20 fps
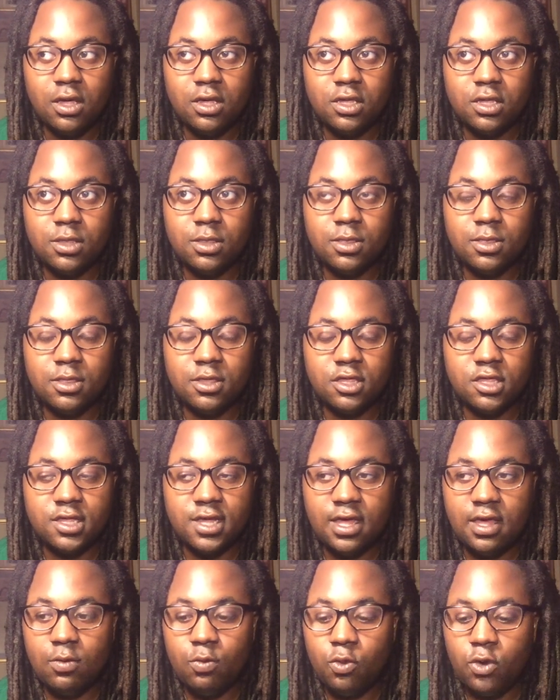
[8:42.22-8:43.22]
The
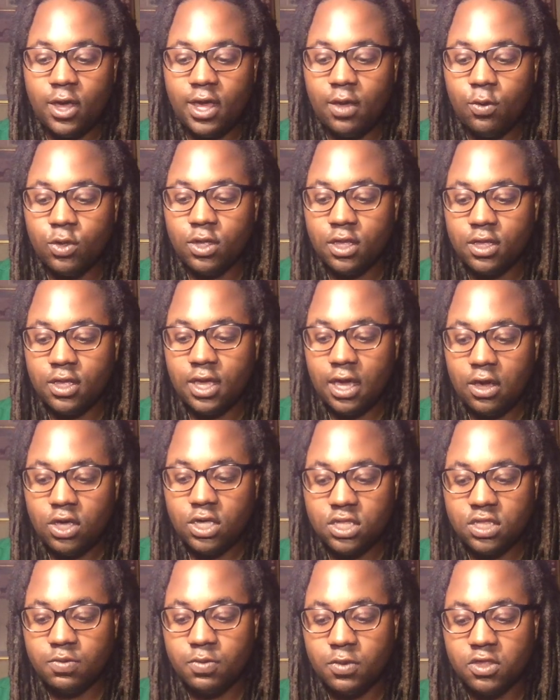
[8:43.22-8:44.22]
same way when an
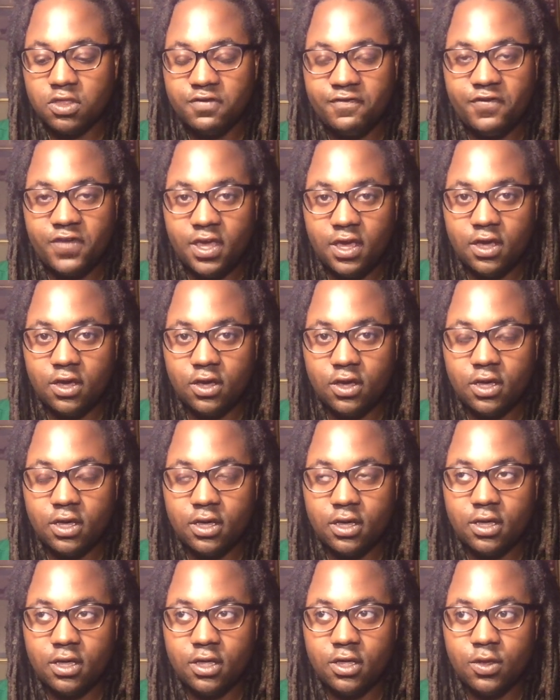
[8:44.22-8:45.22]
Aries smells fear,
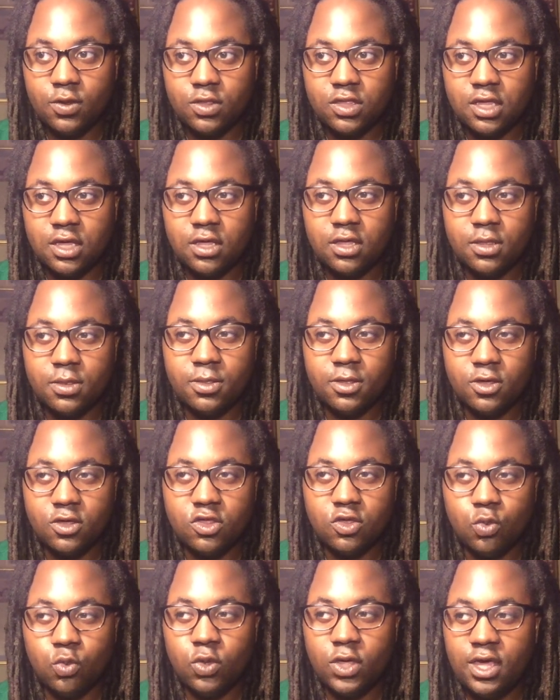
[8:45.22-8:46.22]
you know, it's like there's
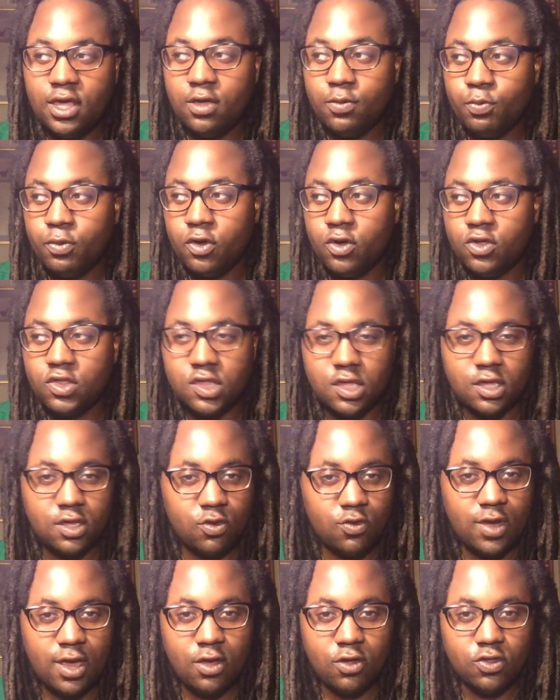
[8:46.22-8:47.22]
a weak person
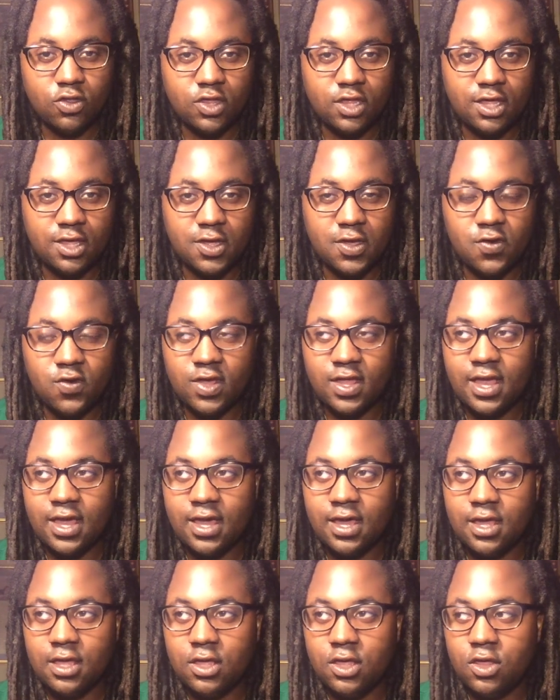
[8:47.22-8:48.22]
around, you know, and I
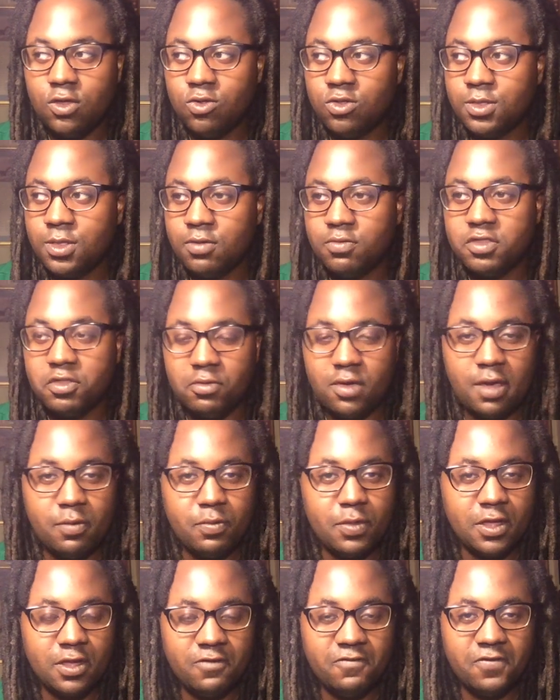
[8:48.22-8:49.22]
can use them to my
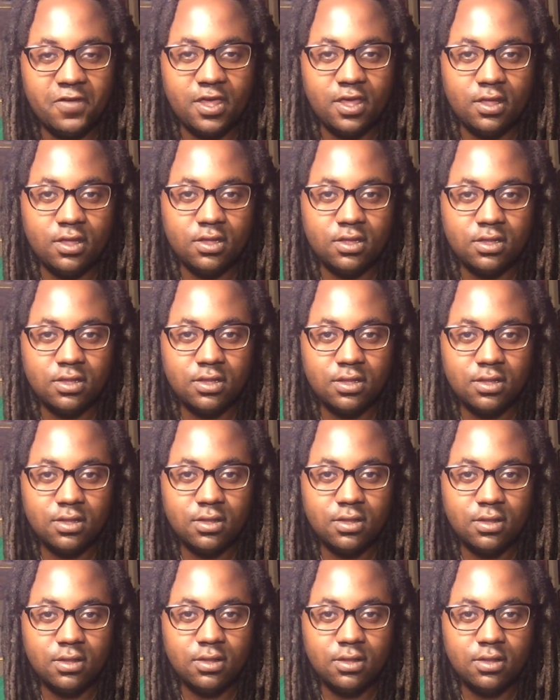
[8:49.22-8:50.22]
benefit
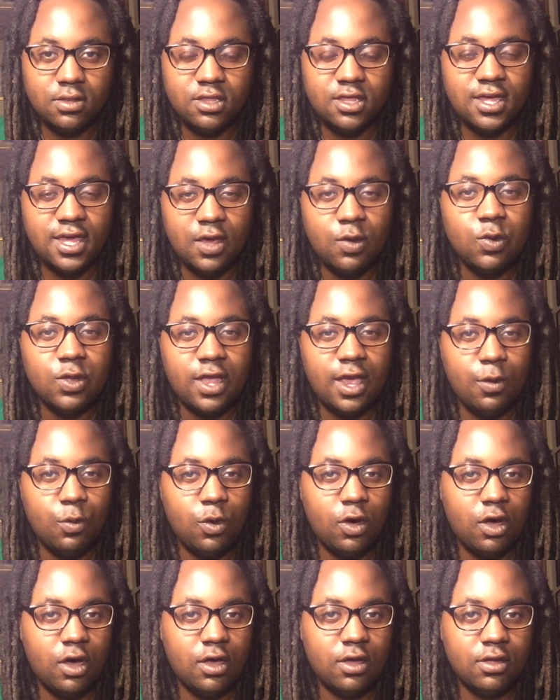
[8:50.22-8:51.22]
to get what I
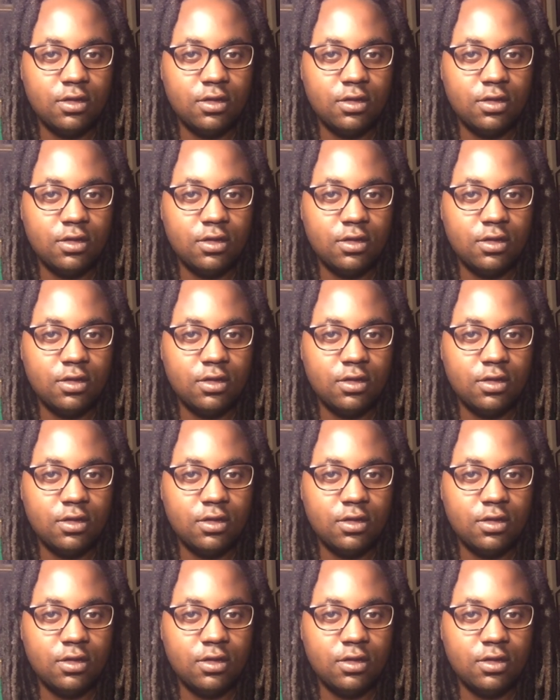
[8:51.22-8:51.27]
want.